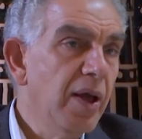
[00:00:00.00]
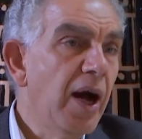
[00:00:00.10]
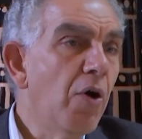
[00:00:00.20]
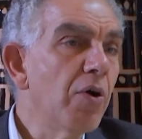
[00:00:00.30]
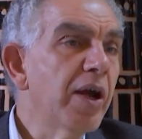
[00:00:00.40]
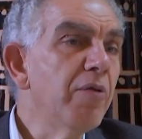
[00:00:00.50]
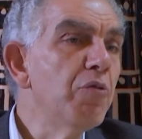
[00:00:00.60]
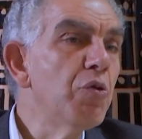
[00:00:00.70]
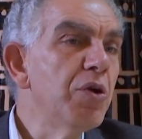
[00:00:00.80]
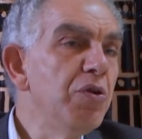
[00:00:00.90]
How can
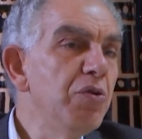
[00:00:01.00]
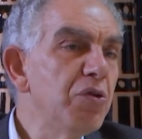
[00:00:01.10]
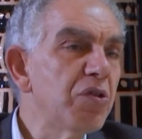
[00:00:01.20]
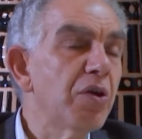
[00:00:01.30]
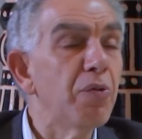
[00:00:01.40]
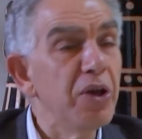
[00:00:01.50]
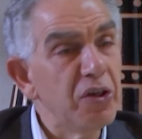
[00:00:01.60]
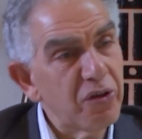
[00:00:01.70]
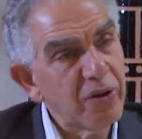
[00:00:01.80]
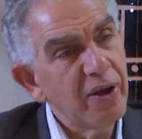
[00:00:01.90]
we reduce
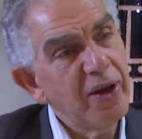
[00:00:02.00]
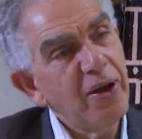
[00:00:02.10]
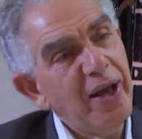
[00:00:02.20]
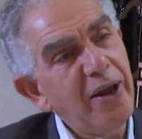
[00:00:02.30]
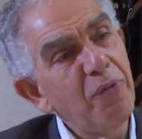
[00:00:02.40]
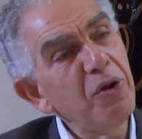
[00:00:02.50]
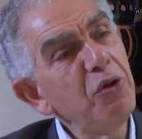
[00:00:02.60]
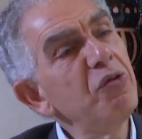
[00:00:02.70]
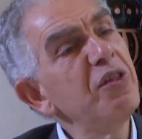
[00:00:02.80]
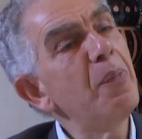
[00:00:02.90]
risk and
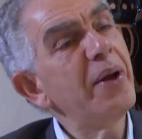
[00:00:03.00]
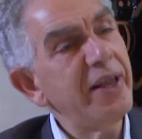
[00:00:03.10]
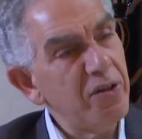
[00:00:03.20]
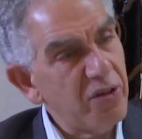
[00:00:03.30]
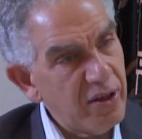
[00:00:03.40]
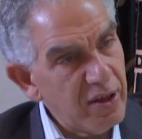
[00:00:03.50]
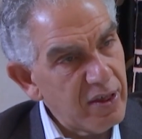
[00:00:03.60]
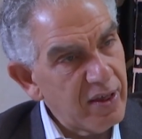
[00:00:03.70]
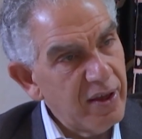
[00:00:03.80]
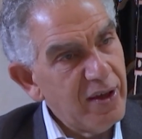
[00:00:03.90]
reduce
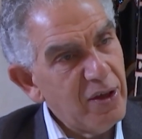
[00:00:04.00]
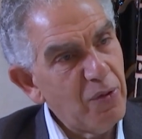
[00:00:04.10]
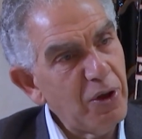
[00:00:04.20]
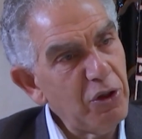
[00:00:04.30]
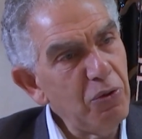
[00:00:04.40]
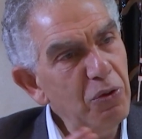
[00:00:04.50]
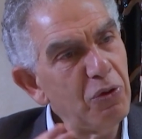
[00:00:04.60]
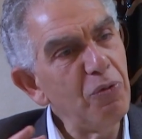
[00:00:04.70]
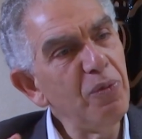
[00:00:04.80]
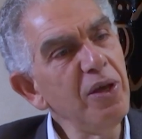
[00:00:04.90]
dependencies? So what used
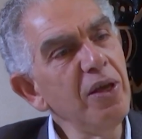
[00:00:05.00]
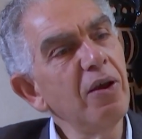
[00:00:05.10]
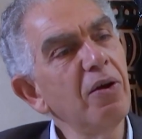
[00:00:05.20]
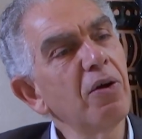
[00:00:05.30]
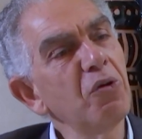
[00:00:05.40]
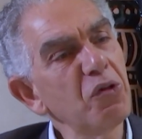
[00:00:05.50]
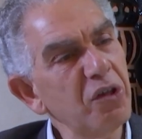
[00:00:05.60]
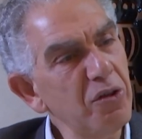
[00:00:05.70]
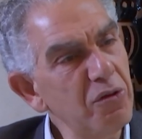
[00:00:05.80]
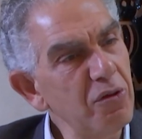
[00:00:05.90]
to be a
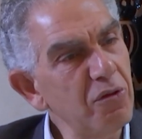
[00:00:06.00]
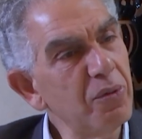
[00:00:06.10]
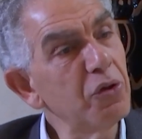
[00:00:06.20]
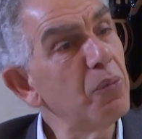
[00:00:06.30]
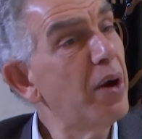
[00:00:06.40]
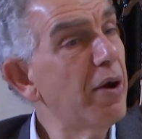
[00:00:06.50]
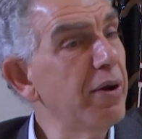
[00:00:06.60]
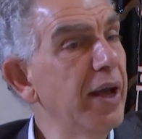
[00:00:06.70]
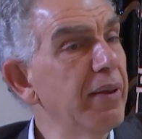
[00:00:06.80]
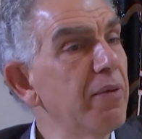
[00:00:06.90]
consensus about the
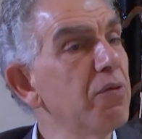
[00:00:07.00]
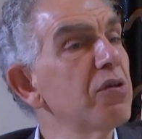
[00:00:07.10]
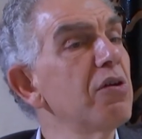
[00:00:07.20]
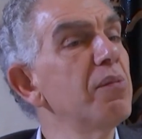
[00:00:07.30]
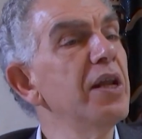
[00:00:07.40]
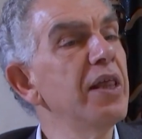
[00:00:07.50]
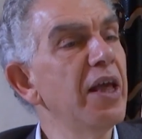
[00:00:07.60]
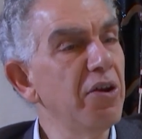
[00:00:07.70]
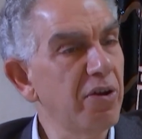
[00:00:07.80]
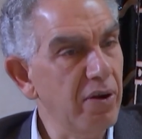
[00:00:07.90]
paradigm that was
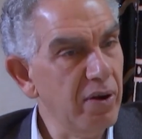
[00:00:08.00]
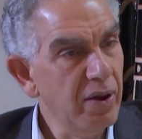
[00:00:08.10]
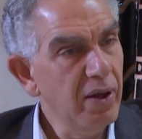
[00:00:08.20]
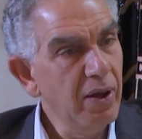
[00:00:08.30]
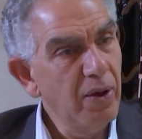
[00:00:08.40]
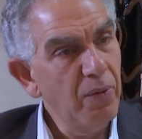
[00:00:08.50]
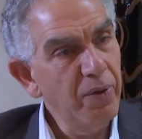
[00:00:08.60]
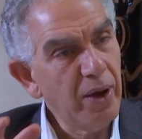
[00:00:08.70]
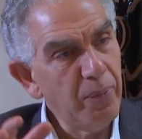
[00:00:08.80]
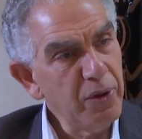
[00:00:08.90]
globalization,
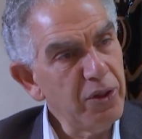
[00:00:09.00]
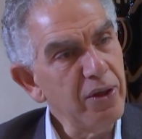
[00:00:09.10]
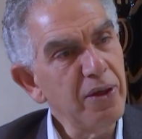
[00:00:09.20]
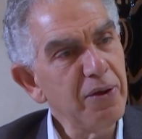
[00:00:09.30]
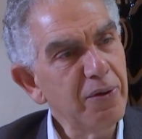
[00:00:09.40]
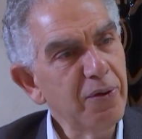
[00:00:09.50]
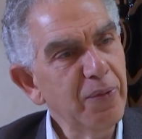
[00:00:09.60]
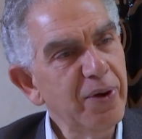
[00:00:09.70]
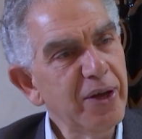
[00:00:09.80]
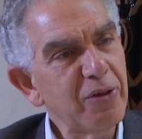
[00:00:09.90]
we are meeting here
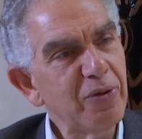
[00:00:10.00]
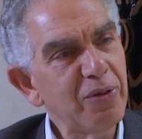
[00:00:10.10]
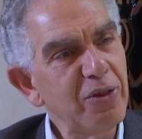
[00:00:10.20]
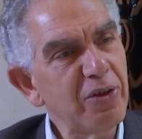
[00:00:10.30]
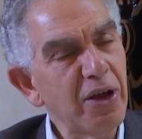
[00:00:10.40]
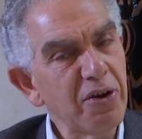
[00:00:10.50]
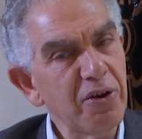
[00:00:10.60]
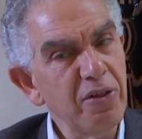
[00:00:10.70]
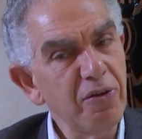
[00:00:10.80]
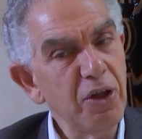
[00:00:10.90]
where the
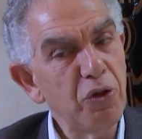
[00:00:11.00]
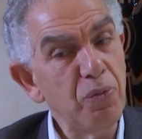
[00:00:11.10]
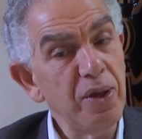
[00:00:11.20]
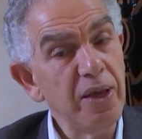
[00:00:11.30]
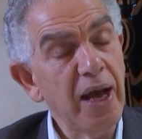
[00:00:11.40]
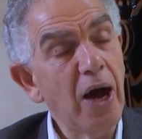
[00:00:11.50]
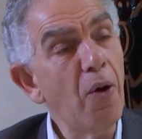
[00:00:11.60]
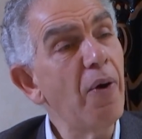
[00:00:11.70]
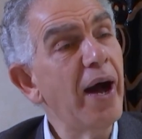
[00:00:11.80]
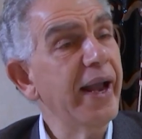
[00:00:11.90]
discussion is going to be
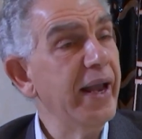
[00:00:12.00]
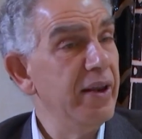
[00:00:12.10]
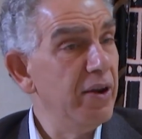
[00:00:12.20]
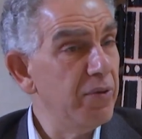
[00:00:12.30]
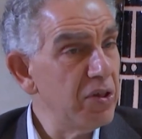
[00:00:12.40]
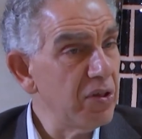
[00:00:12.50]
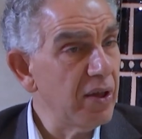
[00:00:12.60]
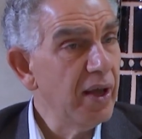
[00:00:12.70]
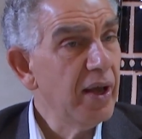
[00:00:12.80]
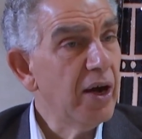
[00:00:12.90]
how I can
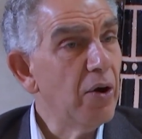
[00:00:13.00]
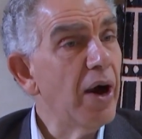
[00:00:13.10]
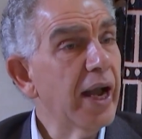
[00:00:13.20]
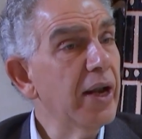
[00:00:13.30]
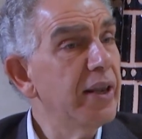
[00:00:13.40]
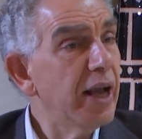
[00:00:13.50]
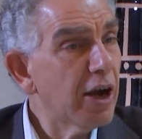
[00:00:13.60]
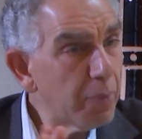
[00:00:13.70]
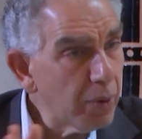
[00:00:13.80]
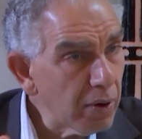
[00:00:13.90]
de-risk, or I can
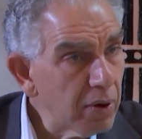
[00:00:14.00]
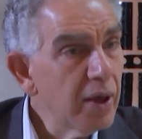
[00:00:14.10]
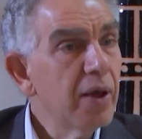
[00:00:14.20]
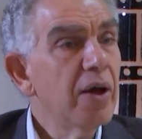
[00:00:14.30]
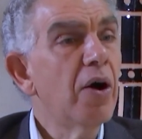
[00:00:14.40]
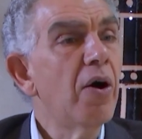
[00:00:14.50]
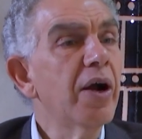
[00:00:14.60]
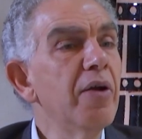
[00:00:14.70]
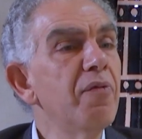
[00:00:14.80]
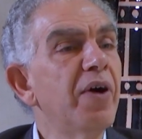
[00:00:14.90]
decouple, or I
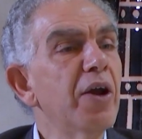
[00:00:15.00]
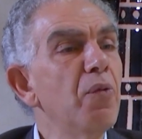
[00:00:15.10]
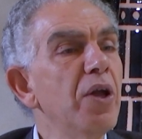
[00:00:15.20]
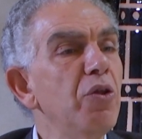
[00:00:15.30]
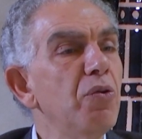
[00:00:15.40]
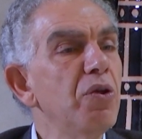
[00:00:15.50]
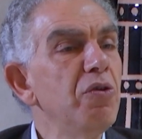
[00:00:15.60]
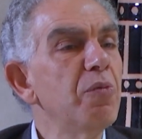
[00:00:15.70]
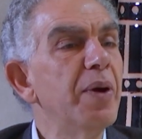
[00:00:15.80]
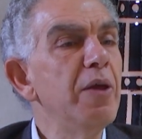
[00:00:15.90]
can find a way to
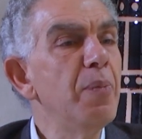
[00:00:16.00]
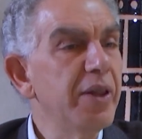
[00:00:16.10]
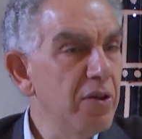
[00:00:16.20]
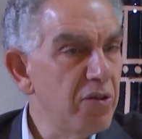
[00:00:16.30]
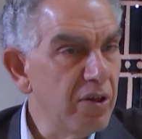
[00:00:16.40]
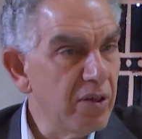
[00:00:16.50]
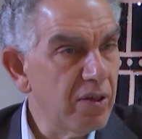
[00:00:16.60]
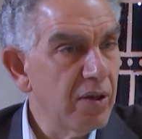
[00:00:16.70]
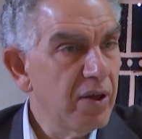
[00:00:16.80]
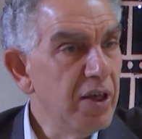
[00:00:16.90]
reduce my
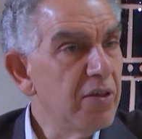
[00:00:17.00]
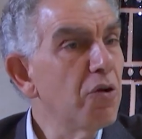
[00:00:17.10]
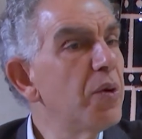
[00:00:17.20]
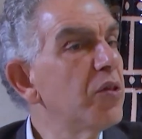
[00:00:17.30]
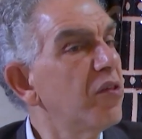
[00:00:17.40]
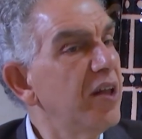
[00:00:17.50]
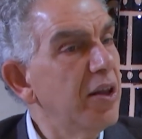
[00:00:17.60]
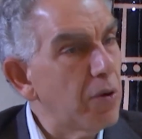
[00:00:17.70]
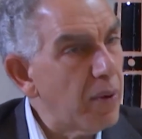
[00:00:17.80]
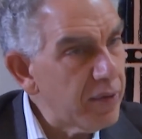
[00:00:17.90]
dependencies. It's all about
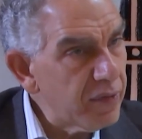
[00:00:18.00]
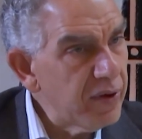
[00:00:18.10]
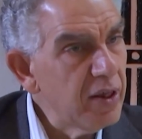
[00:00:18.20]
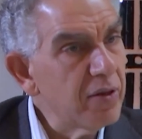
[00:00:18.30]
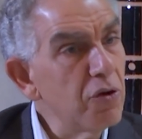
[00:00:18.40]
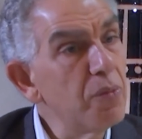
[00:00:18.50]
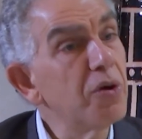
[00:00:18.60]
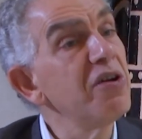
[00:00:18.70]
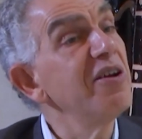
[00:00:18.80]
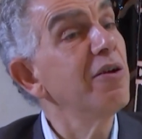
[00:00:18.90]
statecraft, it's all
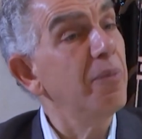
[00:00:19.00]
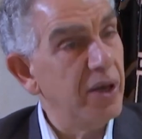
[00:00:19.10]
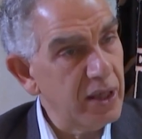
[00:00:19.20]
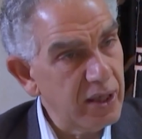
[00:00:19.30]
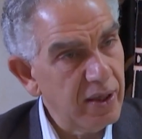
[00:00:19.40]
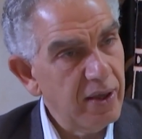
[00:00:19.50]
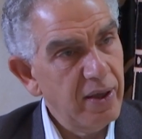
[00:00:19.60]
about genomics.